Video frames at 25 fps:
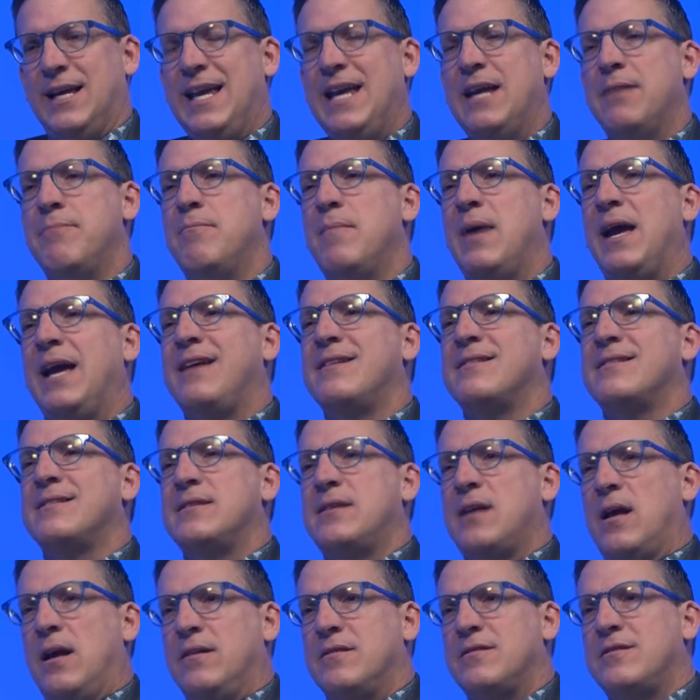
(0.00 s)
it makes
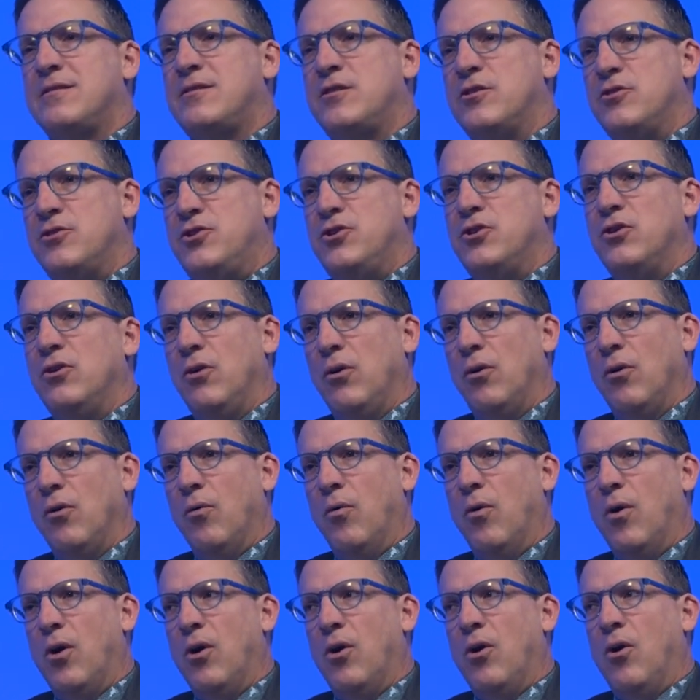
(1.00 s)
sense to
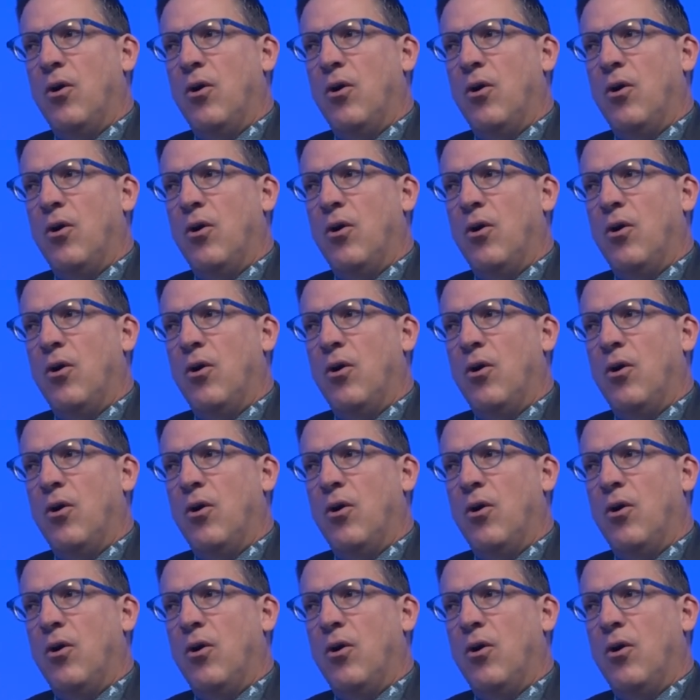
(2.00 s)
do